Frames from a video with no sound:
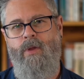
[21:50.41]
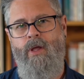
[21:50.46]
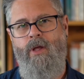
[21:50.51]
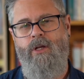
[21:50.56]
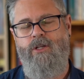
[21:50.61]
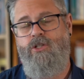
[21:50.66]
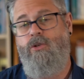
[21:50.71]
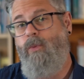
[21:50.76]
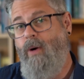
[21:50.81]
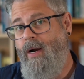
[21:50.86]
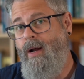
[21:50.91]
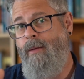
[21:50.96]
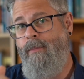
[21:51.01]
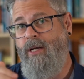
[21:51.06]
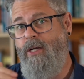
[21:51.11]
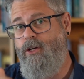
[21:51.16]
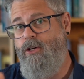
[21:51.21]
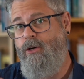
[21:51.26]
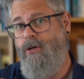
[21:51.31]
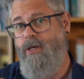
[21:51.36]
So what I'm
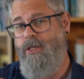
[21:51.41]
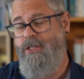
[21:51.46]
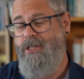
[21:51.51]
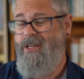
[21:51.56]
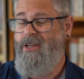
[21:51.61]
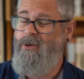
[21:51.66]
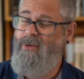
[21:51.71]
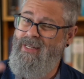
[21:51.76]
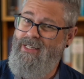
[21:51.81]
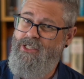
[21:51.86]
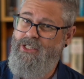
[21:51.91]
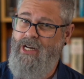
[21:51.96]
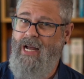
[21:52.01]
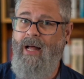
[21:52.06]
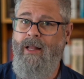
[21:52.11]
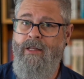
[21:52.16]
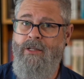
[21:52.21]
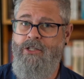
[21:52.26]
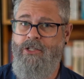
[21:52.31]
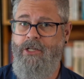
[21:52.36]
encouraging you and
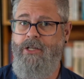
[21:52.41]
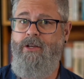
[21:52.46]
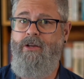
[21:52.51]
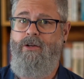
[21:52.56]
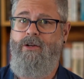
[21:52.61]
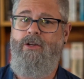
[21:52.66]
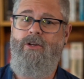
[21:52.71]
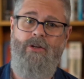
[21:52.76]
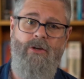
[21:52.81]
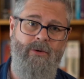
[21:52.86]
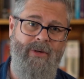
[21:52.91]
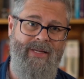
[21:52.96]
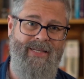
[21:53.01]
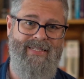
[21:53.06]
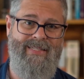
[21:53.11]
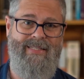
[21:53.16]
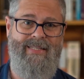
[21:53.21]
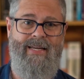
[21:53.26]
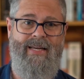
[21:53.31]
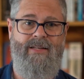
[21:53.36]
challenging you to do
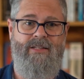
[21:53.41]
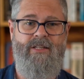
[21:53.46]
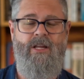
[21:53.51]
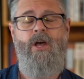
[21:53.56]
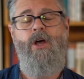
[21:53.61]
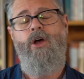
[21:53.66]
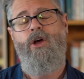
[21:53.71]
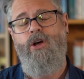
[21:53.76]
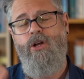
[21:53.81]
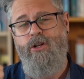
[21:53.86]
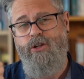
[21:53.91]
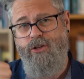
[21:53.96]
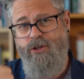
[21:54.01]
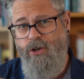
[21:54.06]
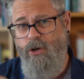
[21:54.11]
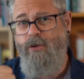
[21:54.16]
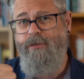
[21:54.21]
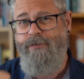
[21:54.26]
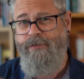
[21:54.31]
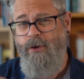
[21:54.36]
is this.
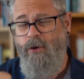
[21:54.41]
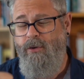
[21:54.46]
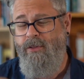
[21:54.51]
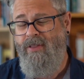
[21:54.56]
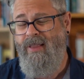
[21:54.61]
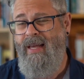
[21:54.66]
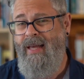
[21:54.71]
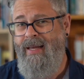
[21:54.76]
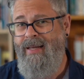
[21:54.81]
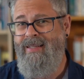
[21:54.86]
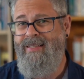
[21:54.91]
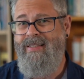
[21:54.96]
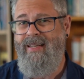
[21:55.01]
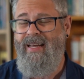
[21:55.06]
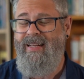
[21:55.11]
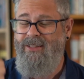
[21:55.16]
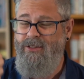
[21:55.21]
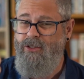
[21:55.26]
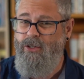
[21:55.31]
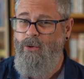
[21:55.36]
Do few things
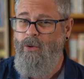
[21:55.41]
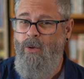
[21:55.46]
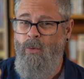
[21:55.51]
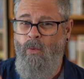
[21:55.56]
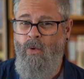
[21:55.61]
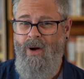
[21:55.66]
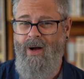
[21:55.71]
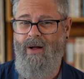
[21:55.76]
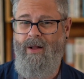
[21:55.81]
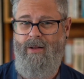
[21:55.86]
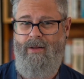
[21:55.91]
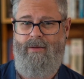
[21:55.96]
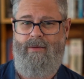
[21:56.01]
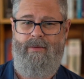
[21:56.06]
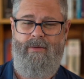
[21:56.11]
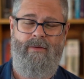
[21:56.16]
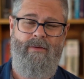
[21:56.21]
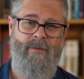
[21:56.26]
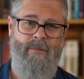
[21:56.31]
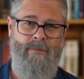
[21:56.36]
and do them well.
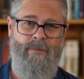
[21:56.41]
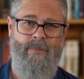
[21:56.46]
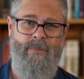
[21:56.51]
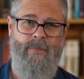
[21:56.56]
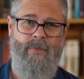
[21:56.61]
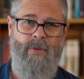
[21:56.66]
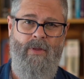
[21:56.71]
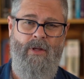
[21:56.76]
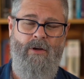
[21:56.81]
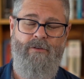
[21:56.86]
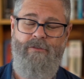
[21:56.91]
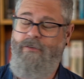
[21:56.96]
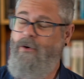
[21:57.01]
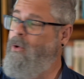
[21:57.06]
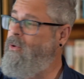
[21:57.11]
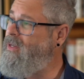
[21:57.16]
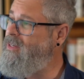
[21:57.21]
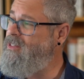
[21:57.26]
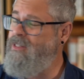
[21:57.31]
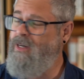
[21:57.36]

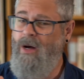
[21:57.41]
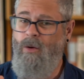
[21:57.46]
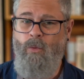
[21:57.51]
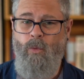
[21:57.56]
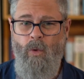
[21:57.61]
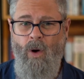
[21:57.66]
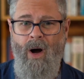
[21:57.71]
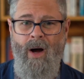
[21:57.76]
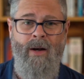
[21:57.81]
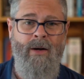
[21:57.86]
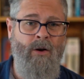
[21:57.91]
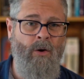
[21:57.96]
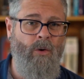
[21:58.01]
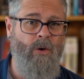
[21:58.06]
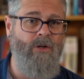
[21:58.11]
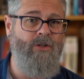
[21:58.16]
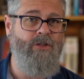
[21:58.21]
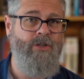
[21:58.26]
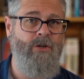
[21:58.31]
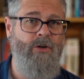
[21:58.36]
Focus on one
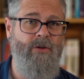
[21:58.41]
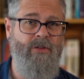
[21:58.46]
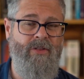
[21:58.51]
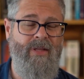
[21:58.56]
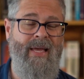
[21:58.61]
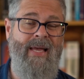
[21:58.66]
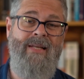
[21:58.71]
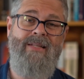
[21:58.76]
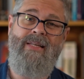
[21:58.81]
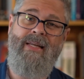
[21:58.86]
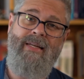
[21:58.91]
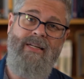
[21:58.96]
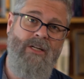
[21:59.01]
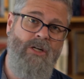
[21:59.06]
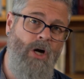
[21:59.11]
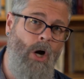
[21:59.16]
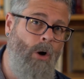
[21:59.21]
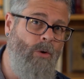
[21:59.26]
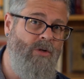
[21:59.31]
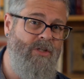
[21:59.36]
or two things and
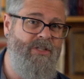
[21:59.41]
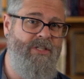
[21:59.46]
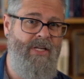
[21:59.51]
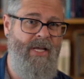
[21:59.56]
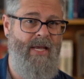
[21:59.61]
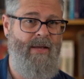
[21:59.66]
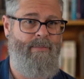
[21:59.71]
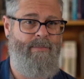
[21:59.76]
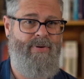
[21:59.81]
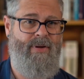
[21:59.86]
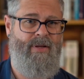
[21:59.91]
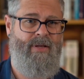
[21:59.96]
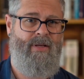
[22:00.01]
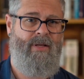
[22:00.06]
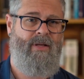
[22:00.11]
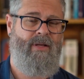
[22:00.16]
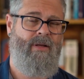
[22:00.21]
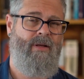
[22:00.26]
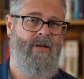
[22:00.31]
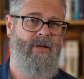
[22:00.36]
go deep.
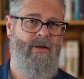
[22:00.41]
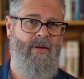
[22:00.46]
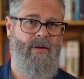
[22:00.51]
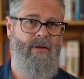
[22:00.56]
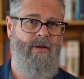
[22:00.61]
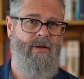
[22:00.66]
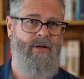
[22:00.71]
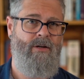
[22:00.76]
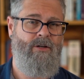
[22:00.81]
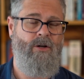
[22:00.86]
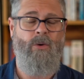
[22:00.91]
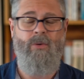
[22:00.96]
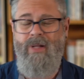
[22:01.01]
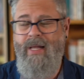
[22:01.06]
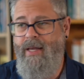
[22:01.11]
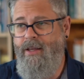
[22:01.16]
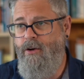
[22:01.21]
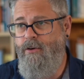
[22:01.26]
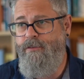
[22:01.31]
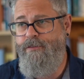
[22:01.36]
Don't
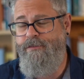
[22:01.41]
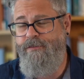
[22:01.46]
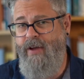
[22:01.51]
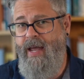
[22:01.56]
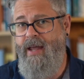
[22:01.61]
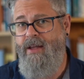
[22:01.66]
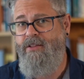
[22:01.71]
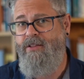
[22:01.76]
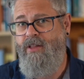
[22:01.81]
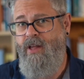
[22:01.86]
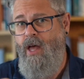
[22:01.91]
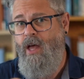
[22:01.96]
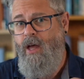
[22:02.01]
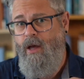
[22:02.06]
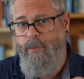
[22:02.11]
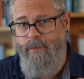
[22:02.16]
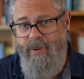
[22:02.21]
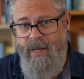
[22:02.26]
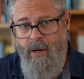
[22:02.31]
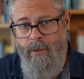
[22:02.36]
let your faith
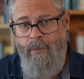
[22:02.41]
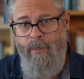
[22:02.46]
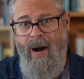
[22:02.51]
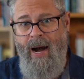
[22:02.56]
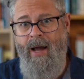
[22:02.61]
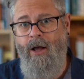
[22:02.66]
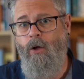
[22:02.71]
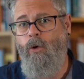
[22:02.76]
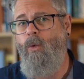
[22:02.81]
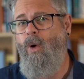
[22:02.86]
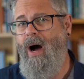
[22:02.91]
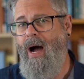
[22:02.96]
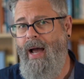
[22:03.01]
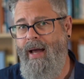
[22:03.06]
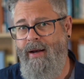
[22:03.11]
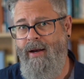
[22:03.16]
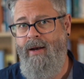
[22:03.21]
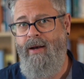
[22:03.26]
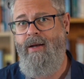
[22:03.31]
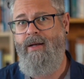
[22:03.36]
be a mile
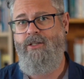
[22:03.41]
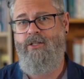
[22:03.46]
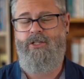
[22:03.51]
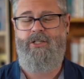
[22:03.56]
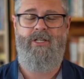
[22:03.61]
wide and an inch